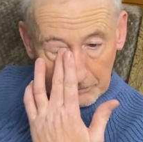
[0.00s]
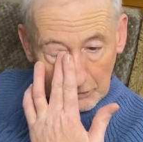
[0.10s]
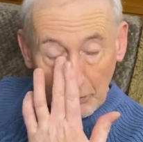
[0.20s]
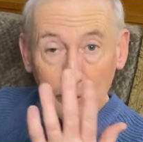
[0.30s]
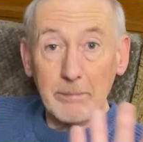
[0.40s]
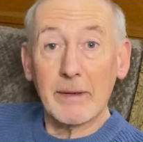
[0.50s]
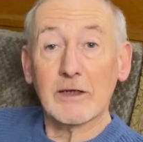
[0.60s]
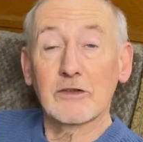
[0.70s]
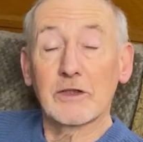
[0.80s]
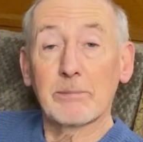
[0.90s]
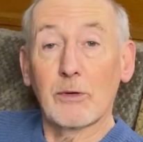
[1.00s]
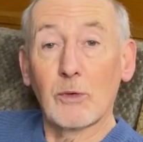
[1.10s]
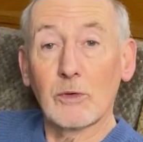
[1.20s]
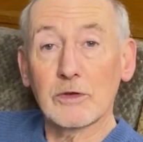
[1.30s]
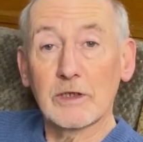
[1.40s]
went back to the
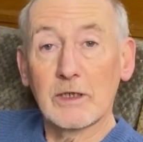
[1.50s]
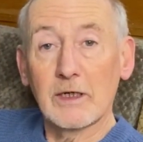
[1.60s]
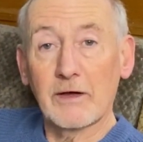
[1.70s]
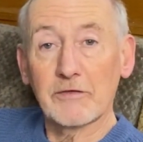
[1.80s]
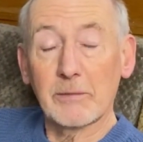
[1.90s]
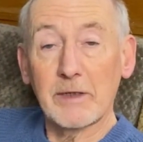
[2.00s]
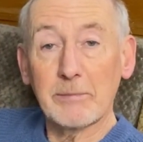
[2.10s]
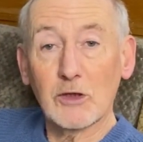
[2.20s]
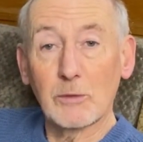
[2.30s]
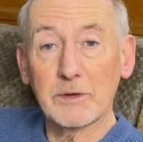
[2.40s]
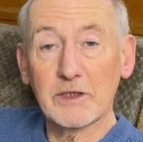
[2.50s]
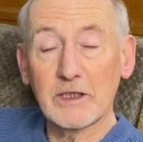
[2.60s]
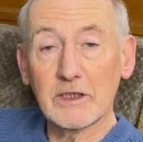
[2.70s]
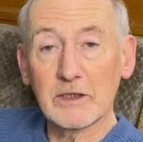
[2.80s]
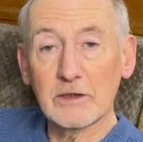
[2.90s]
port after I made my cup of
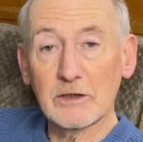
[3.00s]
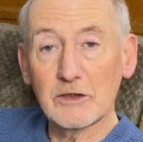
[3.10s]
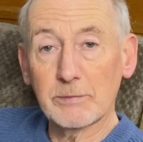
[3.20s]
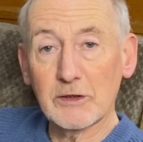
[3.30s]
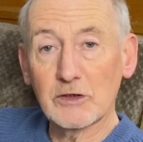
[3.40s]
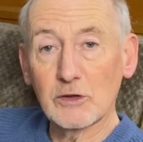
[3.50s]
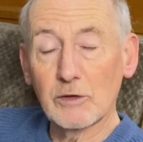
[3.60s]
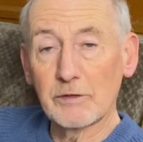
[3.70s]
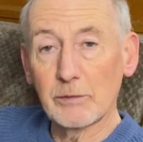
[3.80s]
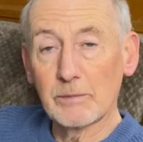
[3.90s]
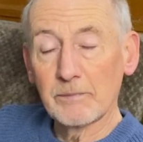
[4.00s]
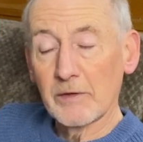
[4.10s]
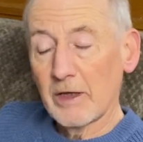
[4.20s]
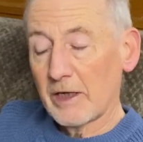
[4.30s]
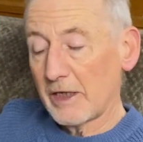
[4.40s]
tea, the inspection cover
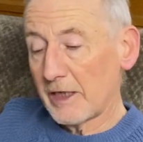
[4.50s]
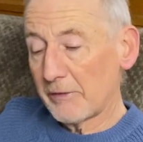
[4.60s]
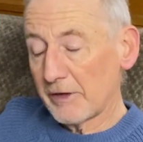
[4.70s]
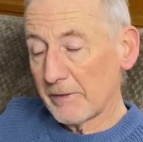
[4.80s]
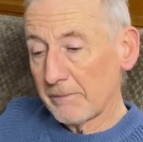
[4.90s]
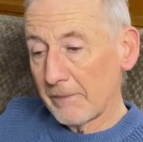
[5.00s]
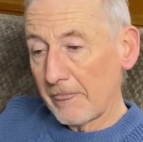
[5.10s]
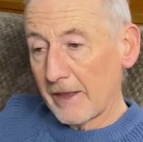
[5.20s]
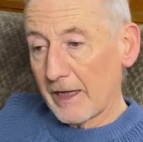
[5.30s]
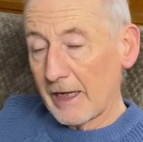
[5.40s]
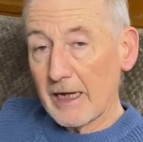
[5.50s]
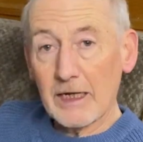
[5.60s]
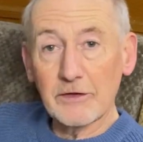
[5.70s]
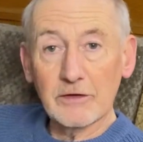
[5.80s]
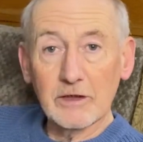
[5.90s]
area,
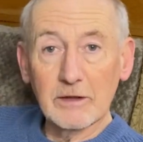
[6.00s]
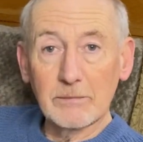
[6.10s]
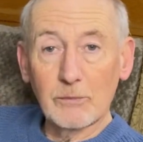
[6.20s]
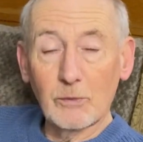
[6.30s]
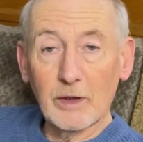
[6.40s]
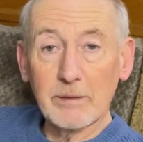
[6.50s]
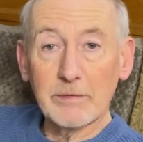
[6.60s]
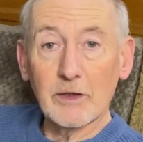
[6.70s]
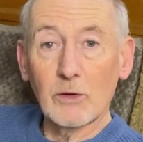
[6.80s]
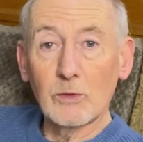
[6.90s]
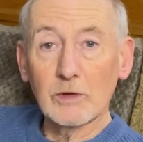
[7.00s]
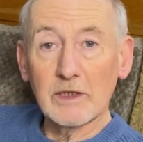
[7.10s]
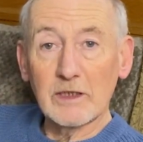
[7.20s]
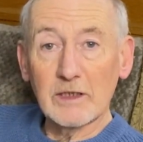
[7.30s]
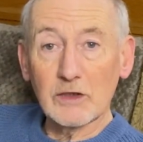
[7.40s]
and lo and behold,
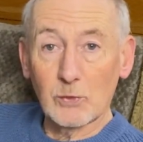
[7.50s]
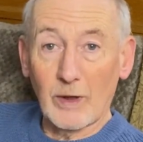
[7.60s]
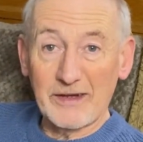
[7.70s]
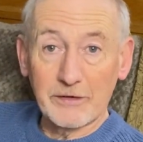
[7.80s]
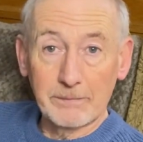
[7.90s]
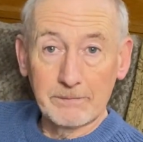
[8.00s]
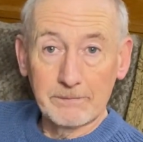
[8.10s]
it's wet.